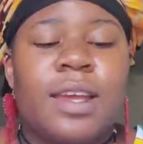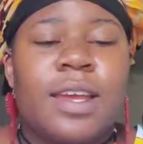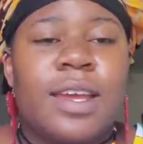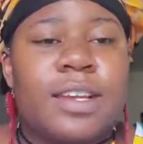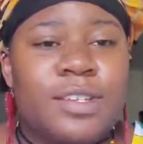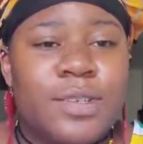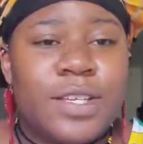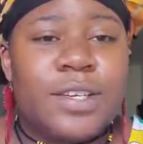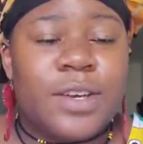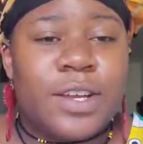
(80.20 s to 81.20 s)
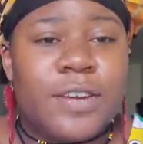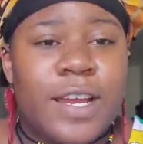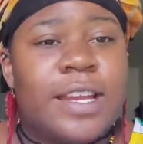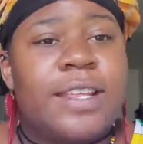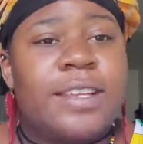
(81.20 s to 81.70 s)
In doing so, it
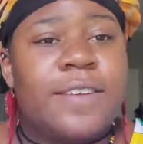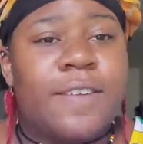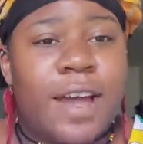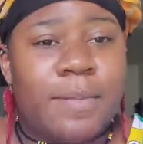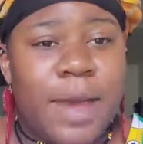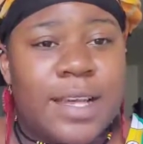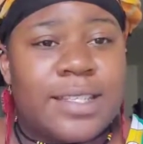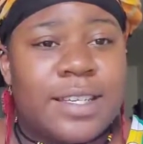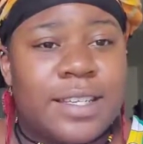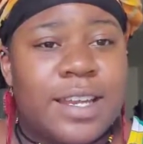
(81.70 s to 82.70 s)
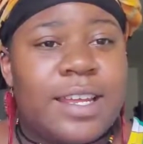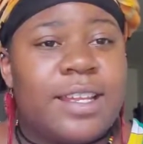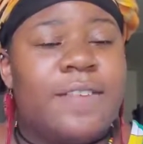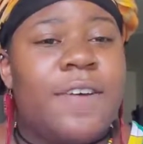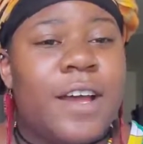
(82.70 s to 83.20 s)
created the divine masculine and the
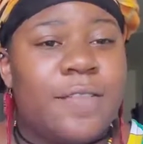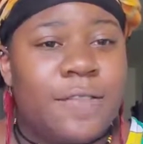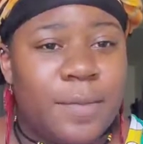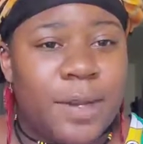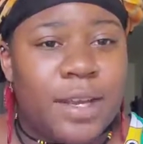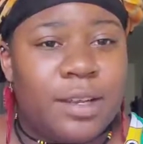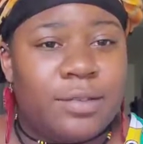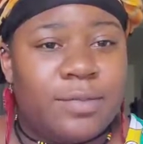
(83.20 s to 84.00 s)
divine feminine.